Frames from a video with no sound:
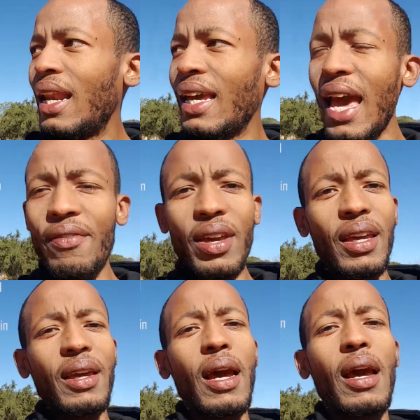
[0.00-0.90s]
Like
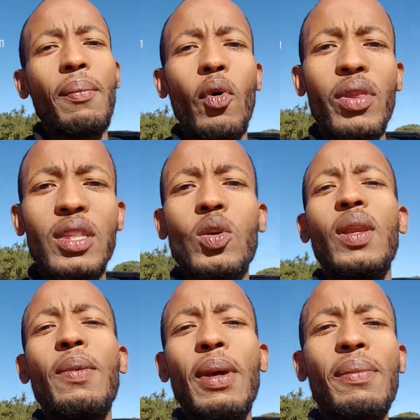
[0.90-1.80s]
having more than
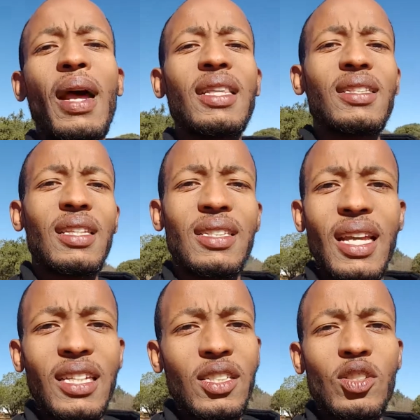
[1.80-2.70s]
20 big blinds at this
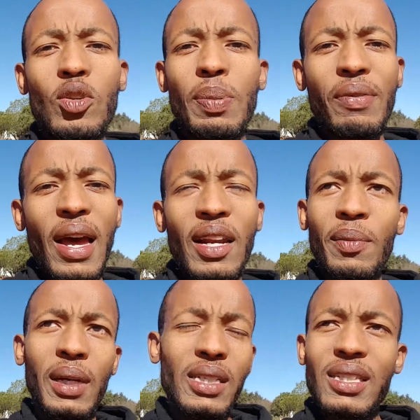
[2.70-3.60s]
stage is super
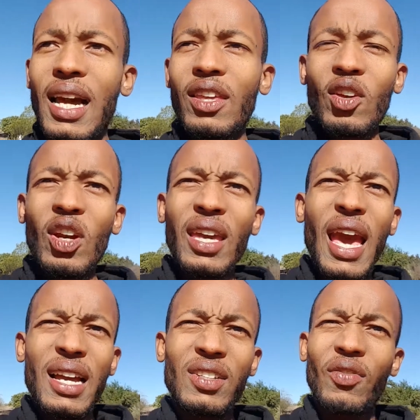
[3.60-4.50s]
valuable. It's like you're going to
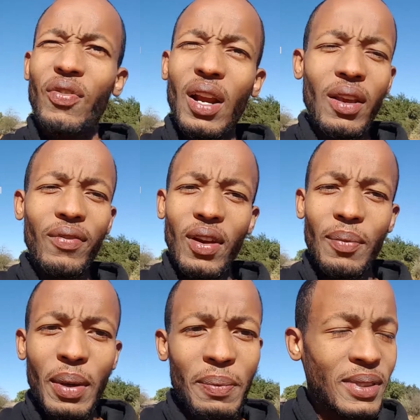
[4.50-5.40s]
cash a very, very
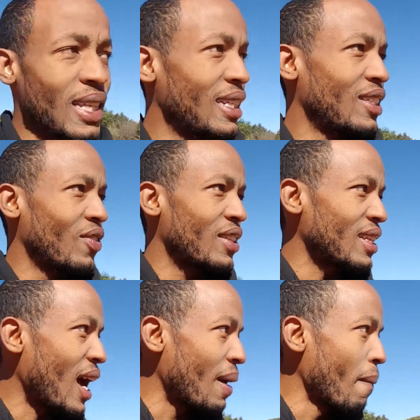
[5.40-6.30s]
big percentage of the
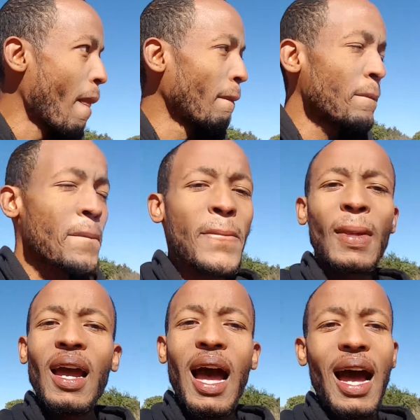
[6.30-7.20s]
time.
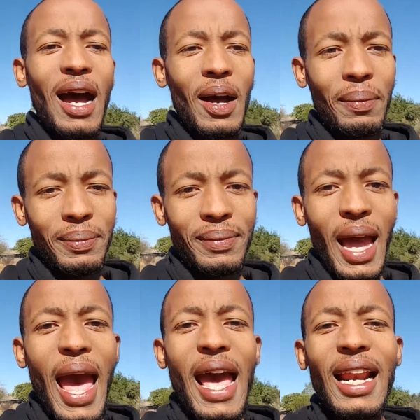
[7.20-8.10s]

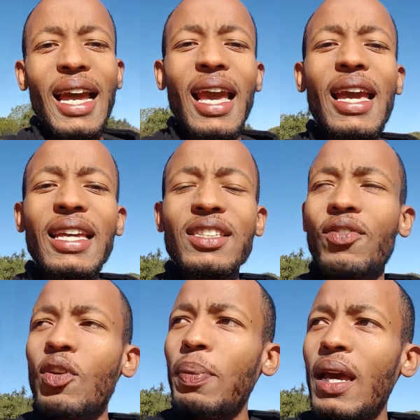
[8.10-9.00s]
And like, I guess if
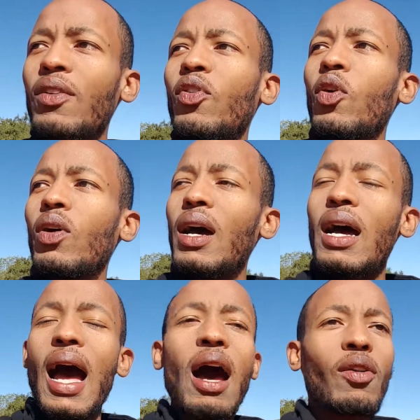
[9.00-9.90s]
you're playing for
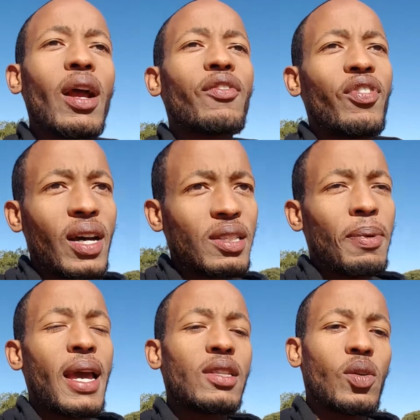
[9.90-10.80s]
outright first
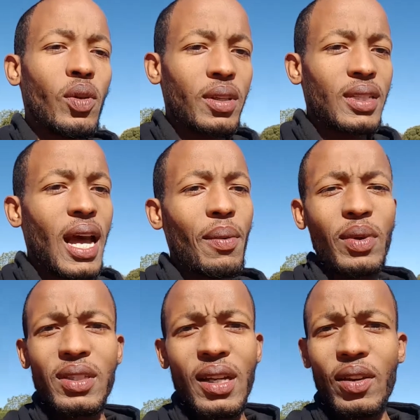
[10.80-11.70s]
place all the time,
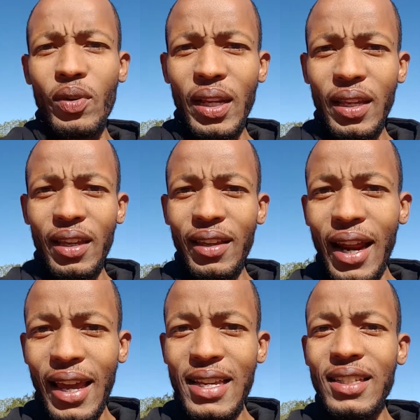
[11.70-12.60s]
which really,
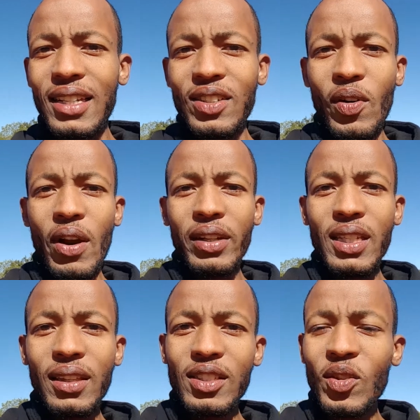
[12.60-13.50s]
like I said, is a rarity
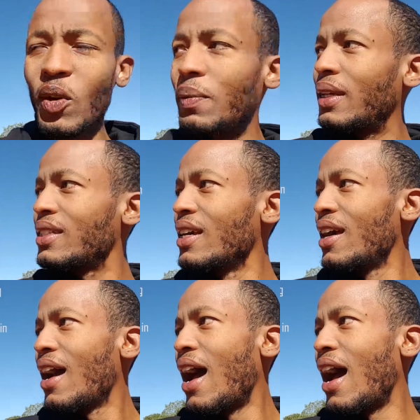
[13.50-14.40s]
in this tournament,
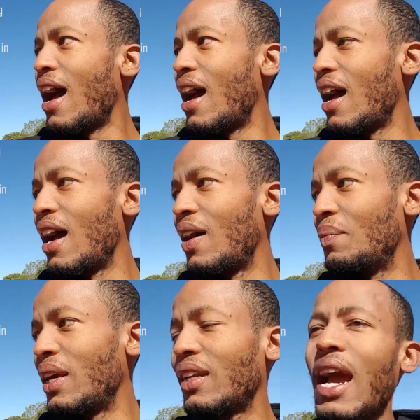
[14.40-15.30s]

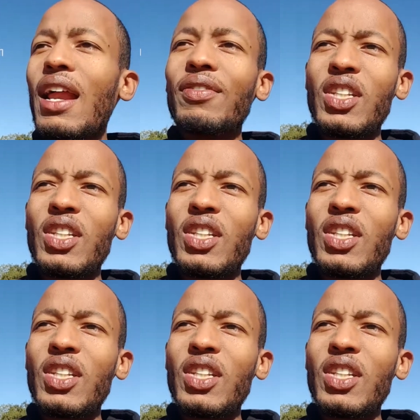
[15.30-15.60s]
it kind of